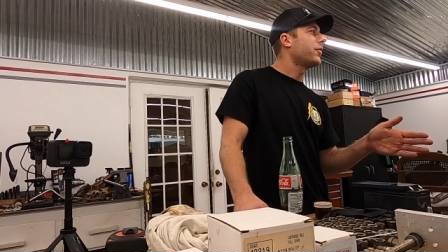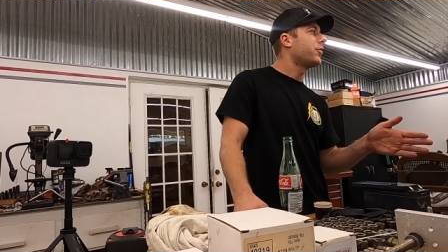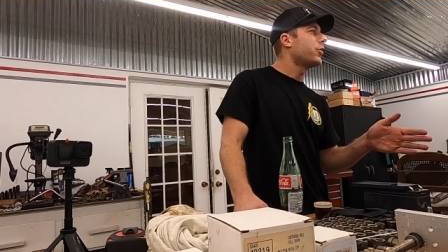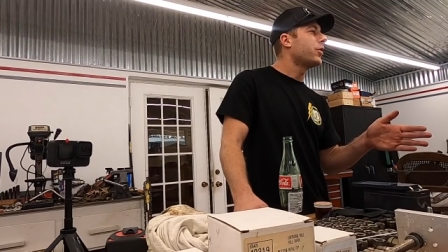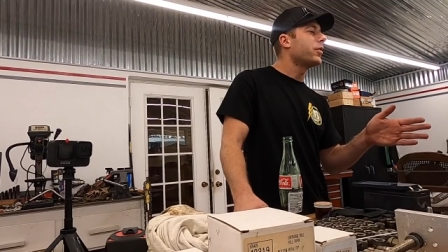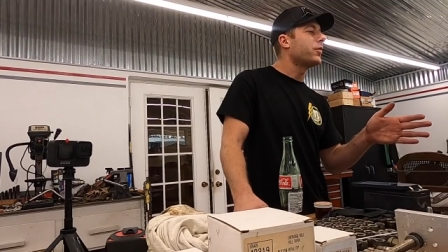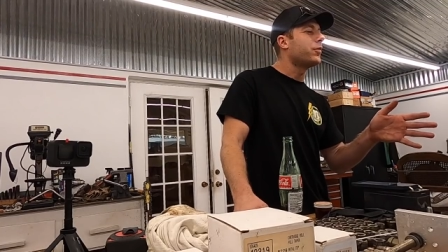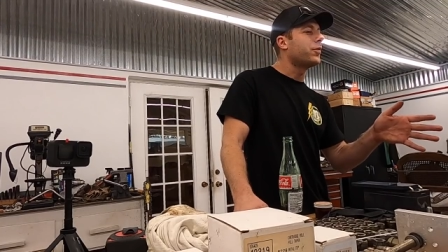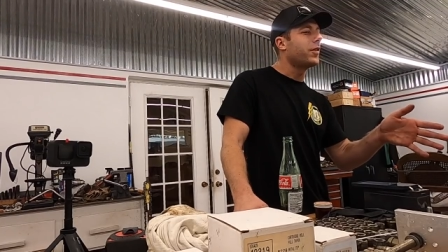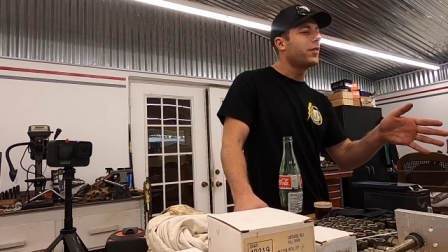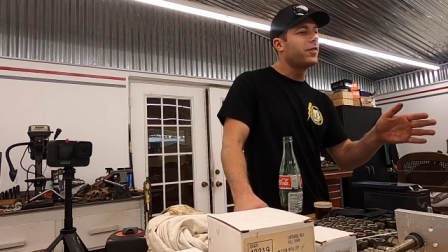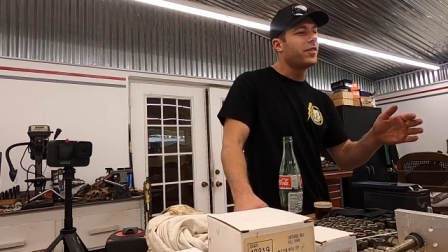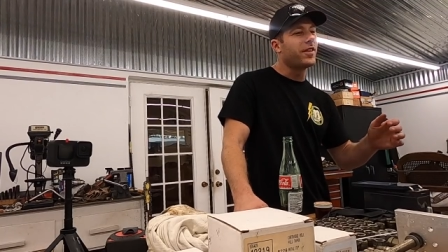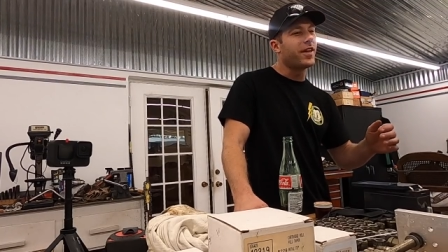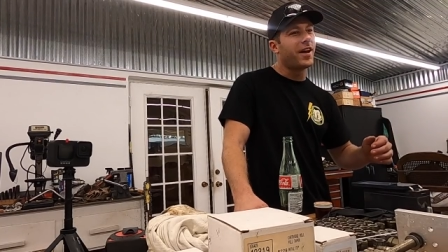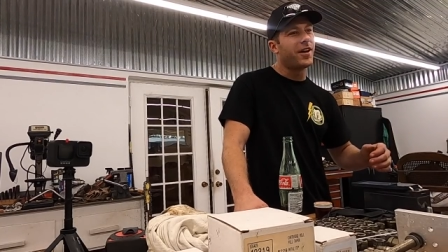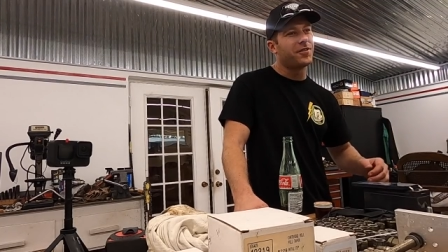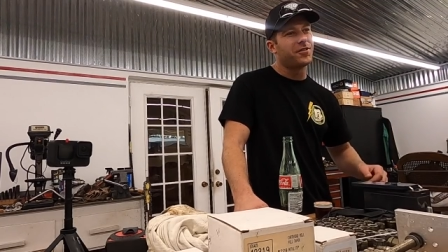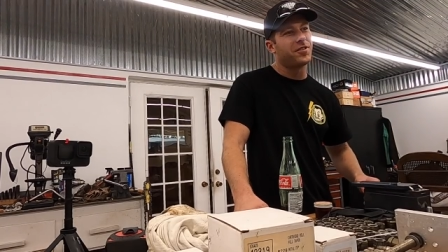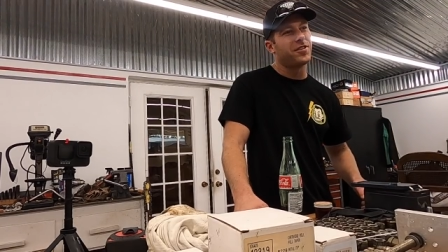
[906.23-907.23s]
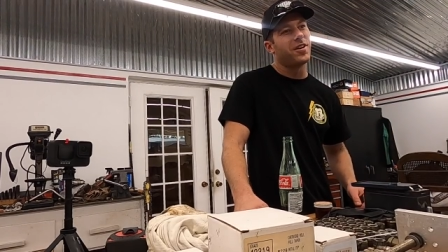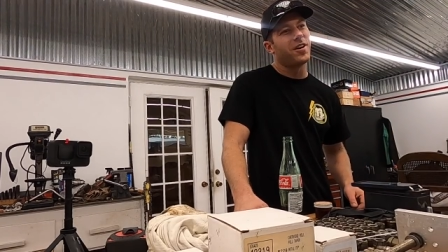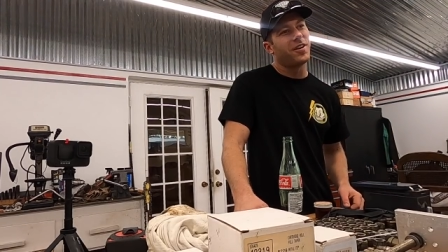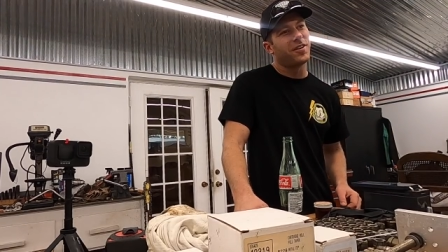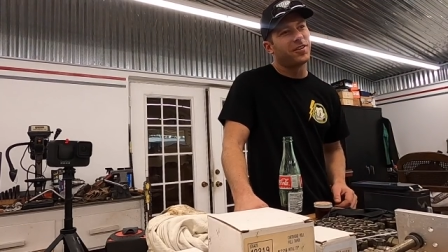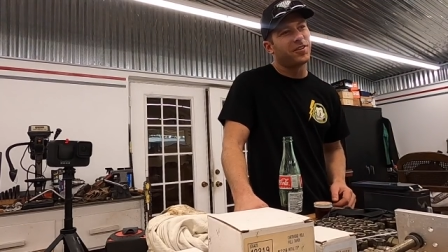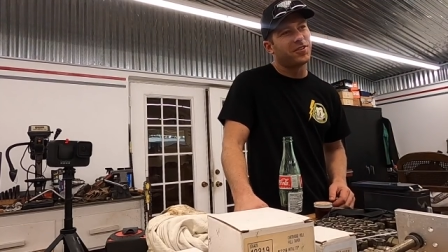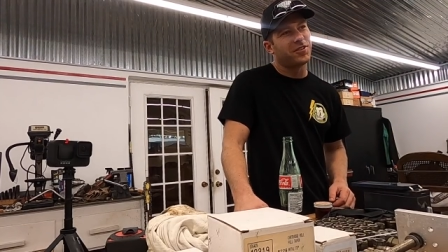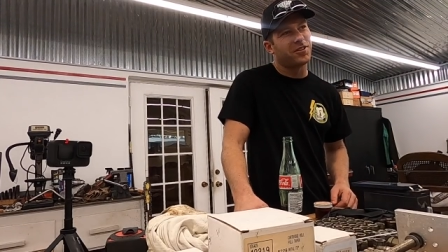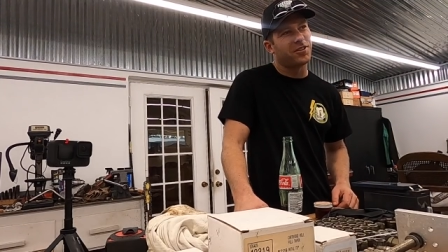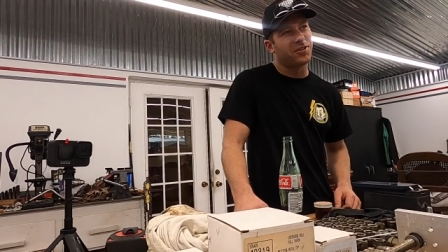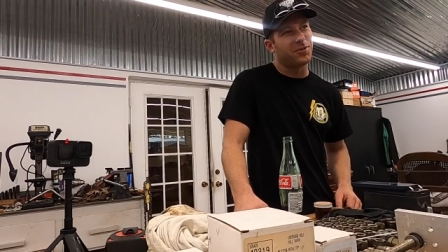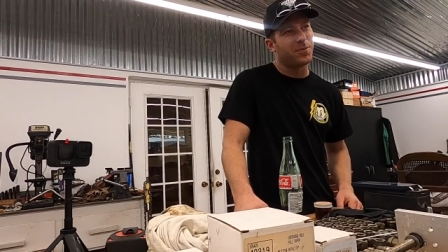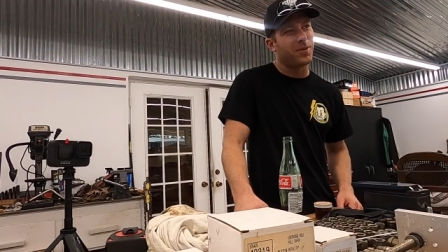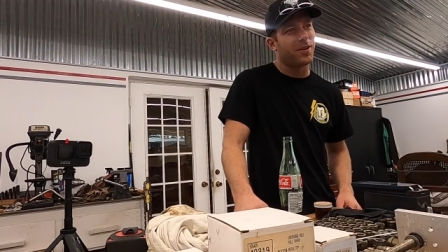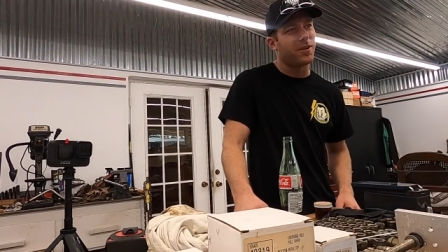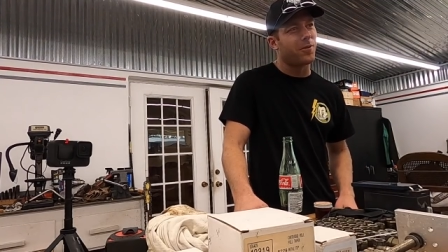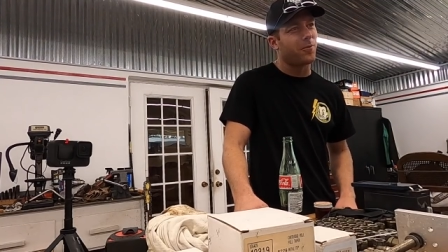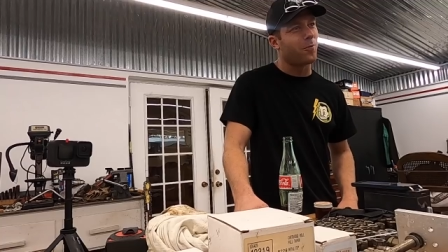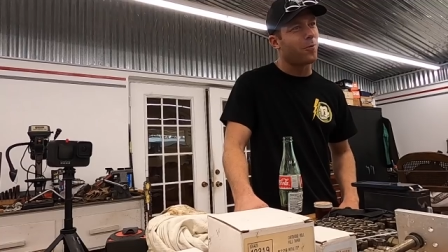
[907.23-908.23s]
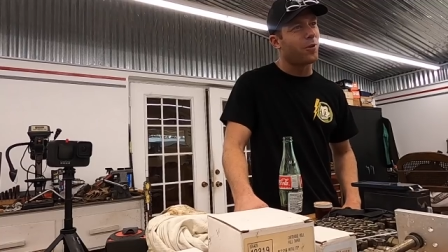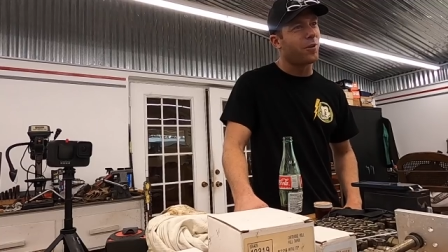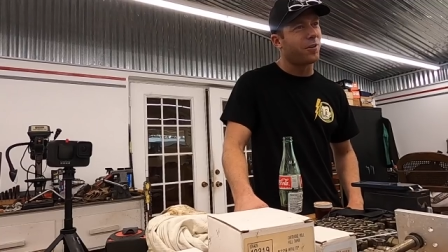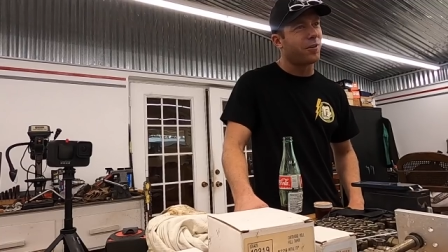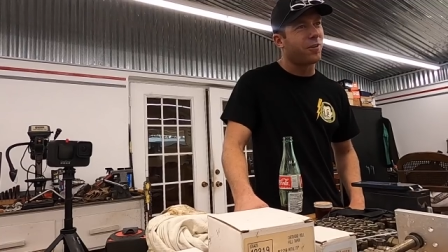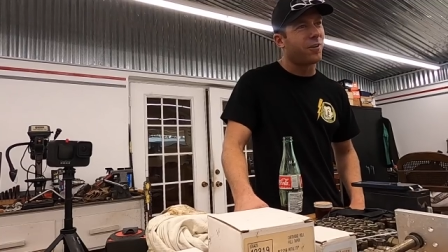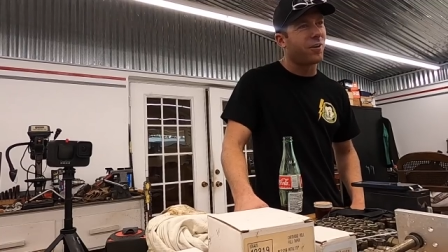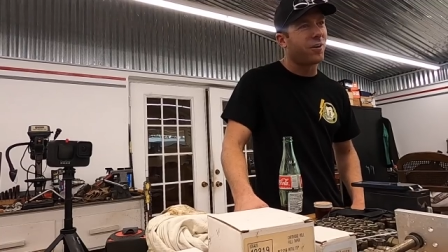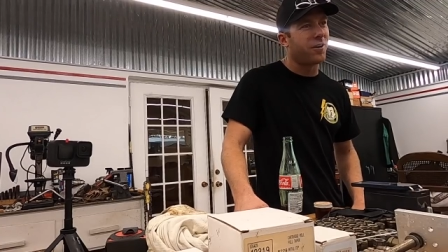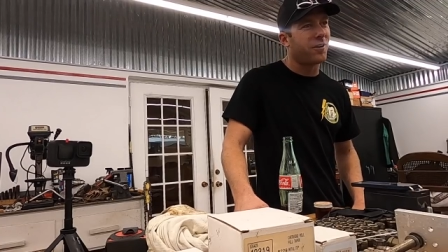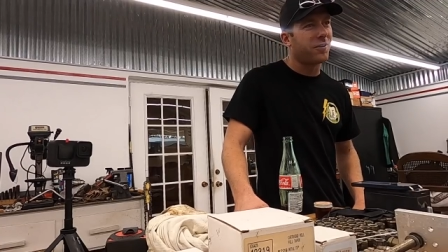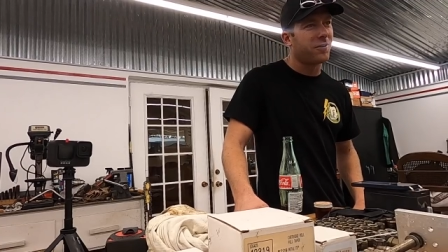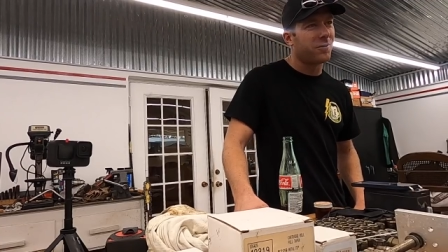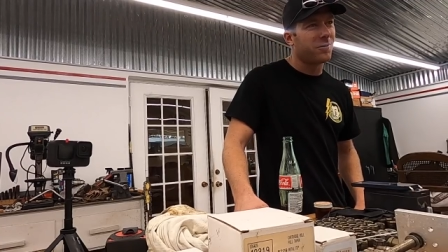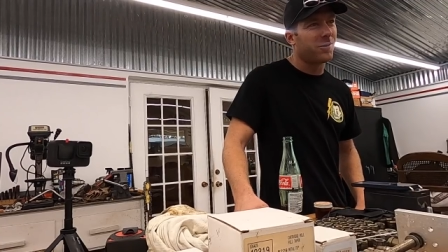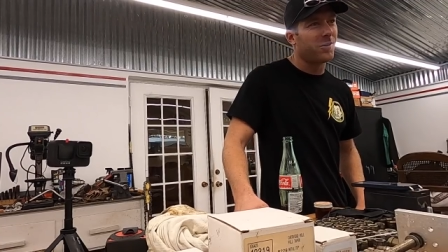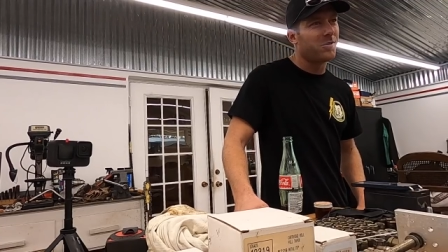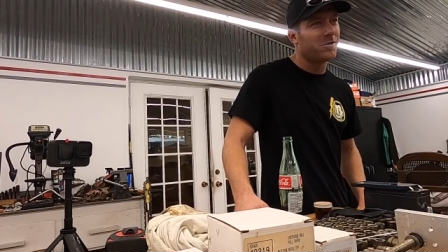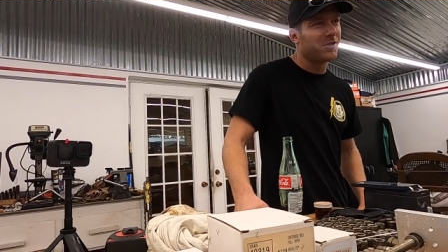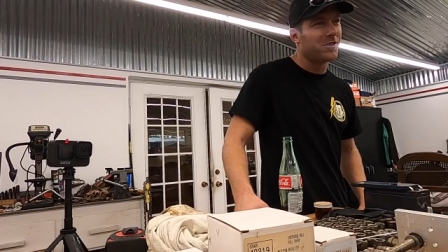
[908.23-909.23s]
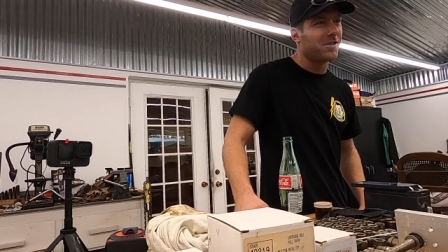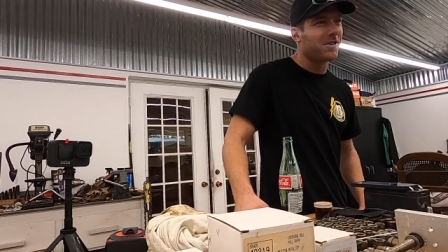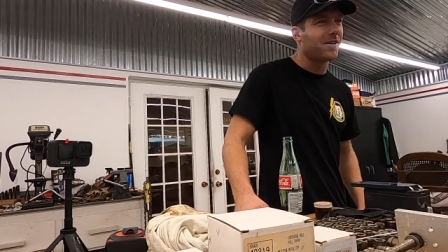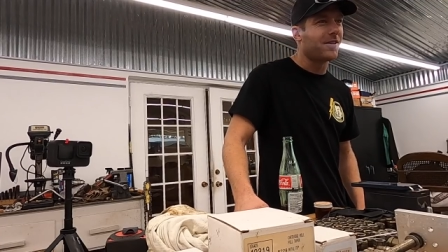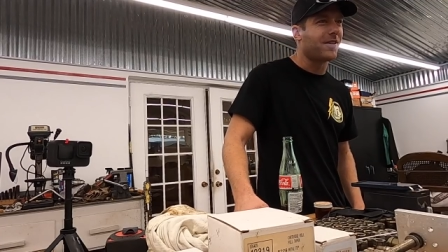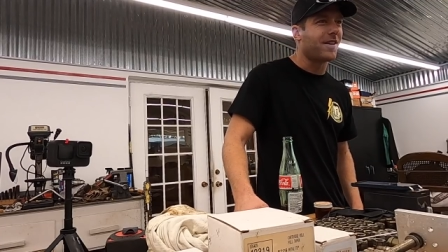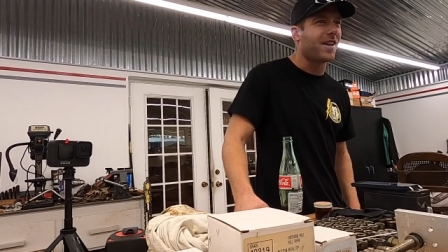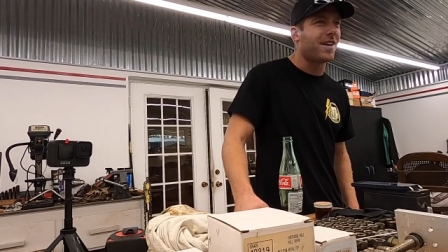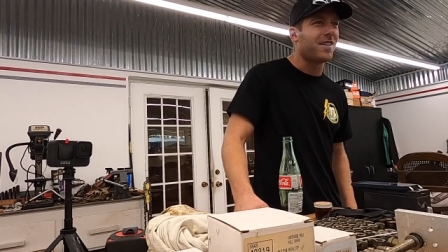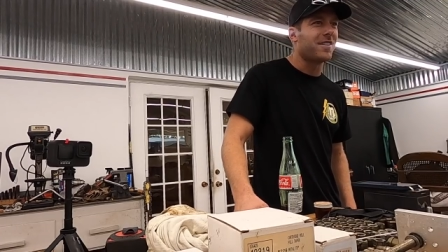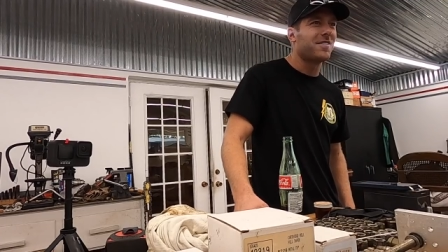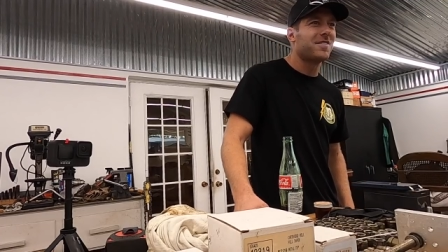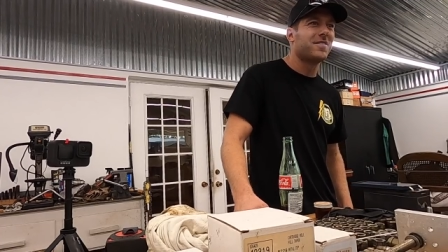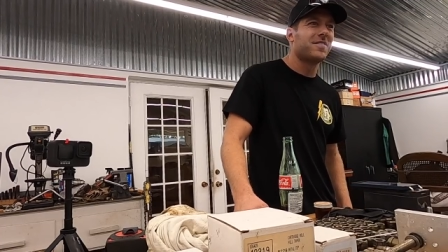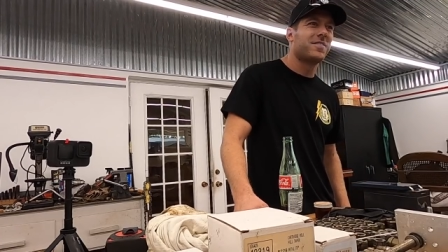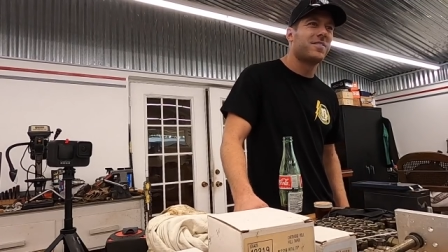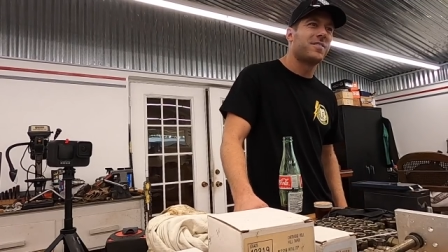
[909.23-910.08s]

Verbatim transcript: if you had fifty thousand dollars to spend on one car, what would you go get?